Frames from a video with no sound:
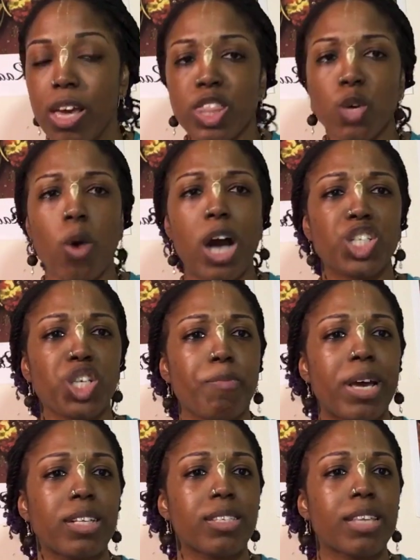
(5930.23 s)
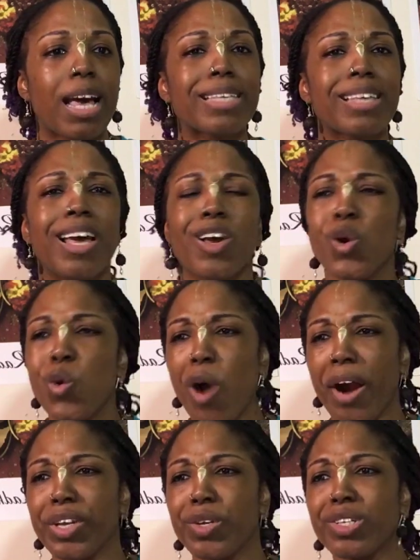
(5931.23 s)
The washerman says, "Who are
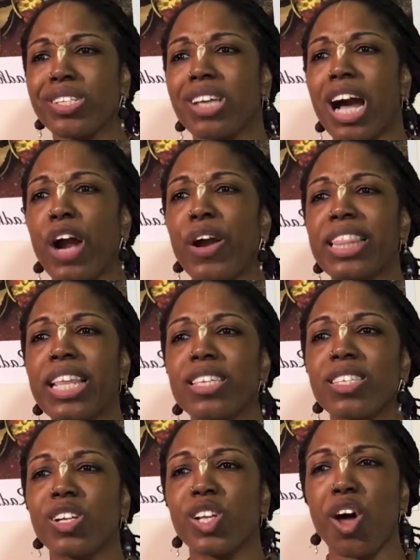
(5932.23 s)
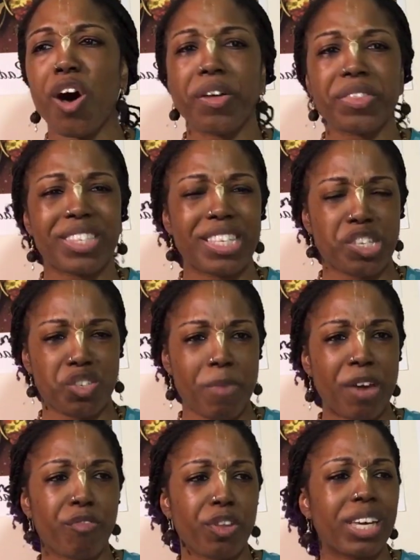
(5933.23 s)
you desiring these cloths? This is
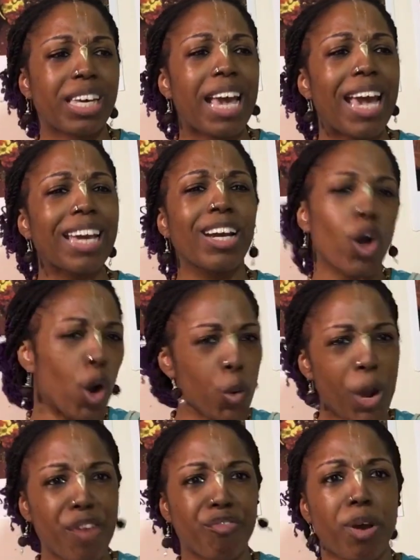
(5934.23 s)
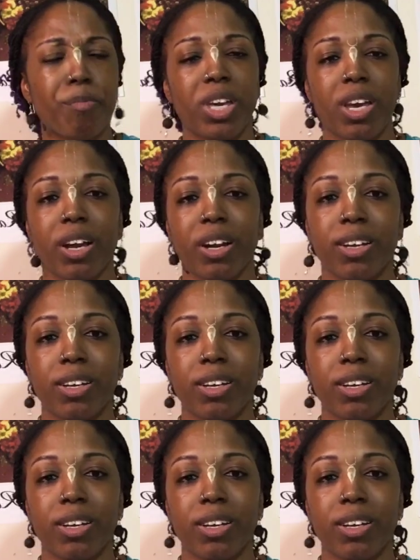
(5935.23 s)
meant for the king. Go away from here."